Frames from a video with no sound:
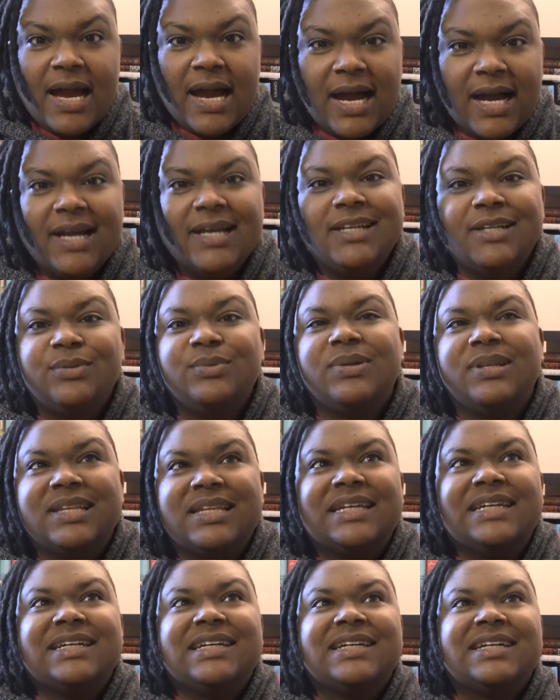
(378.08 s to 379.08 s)
I don't
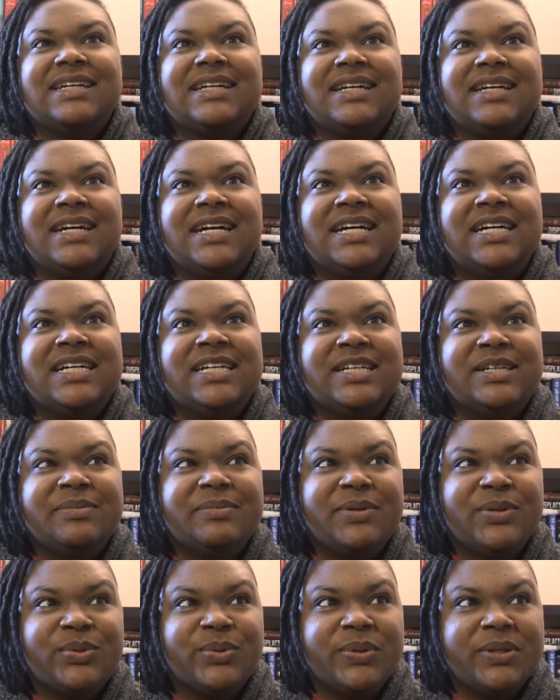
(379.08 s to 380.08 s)
think I
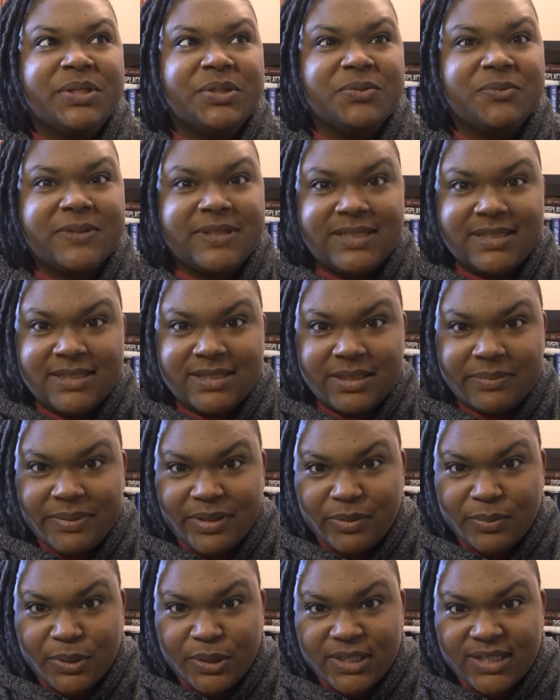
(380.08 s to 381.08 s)
am going to read a
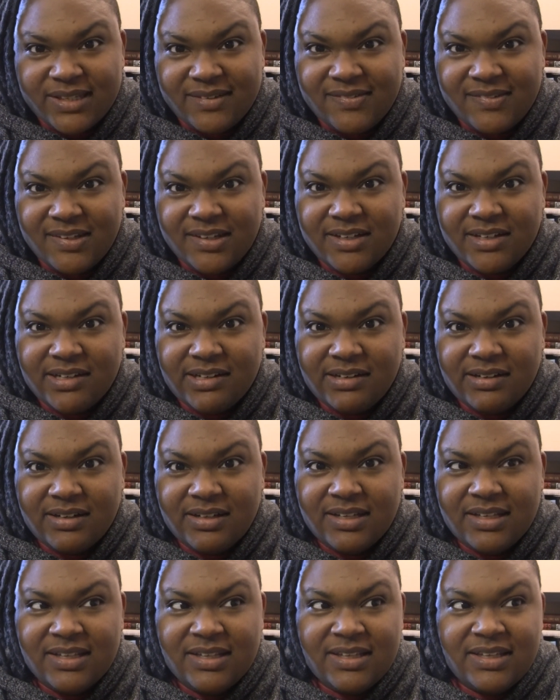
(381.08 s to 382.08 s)
better book this year,
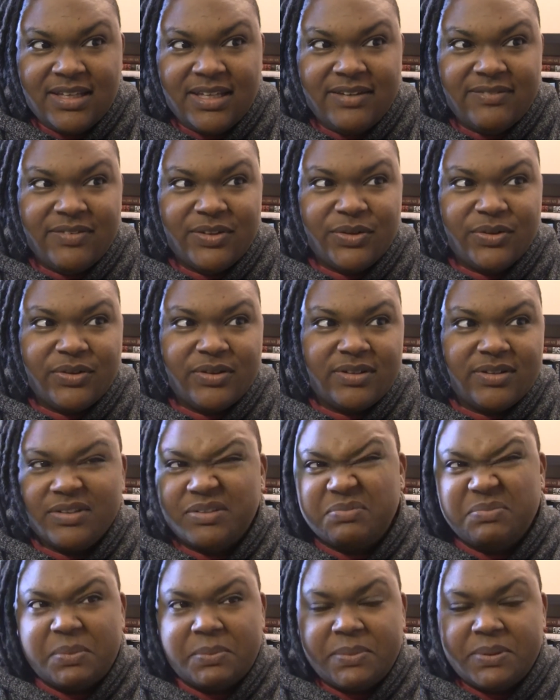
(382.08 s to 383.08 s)
even though there
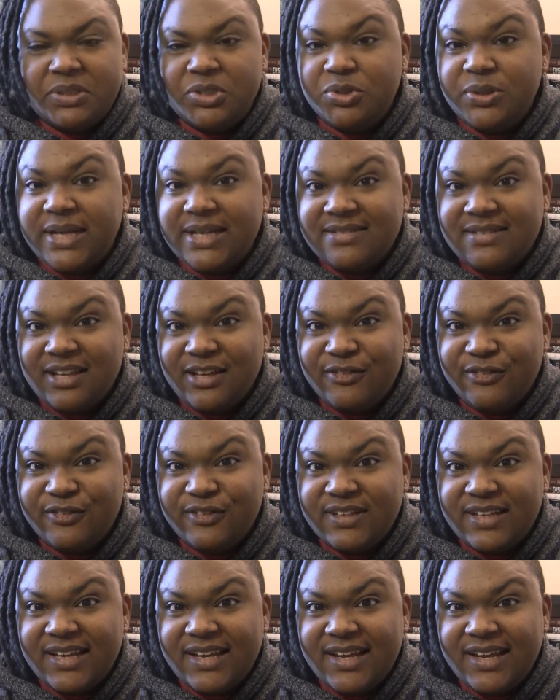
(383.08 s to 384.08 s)
are maybe 2 days
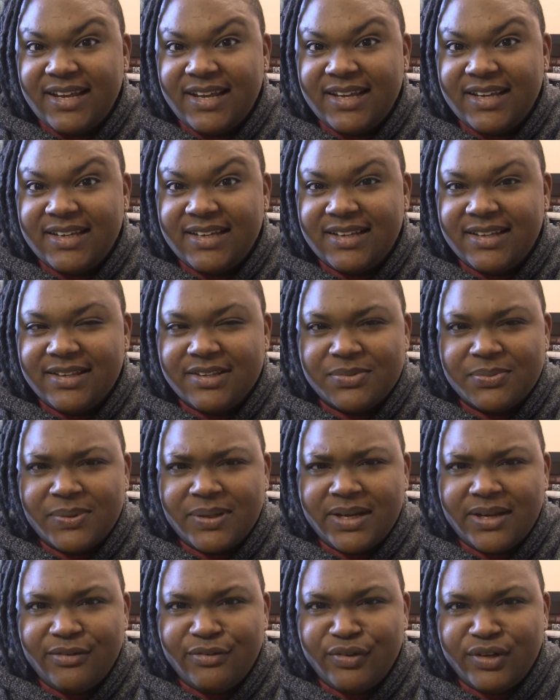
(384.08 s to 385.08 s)
left. And this
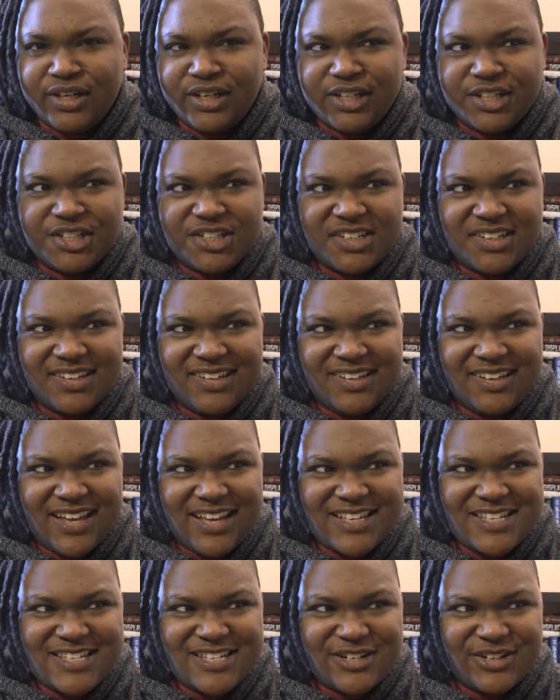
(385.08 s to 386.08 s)
one I finished
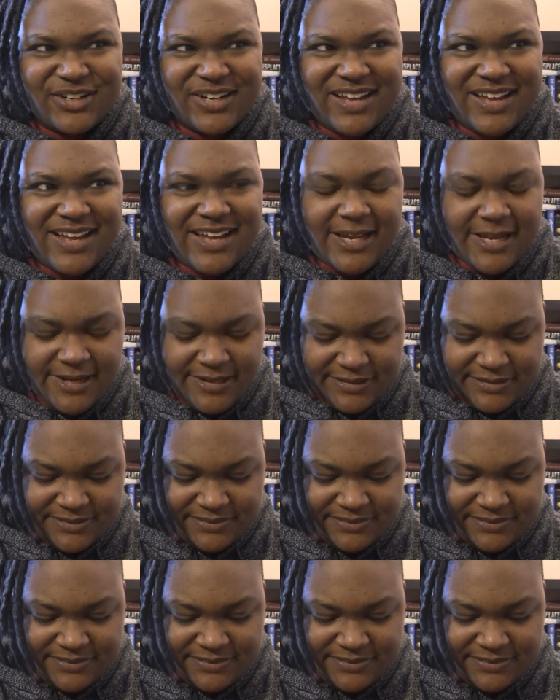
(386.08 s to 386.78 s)
yesterday.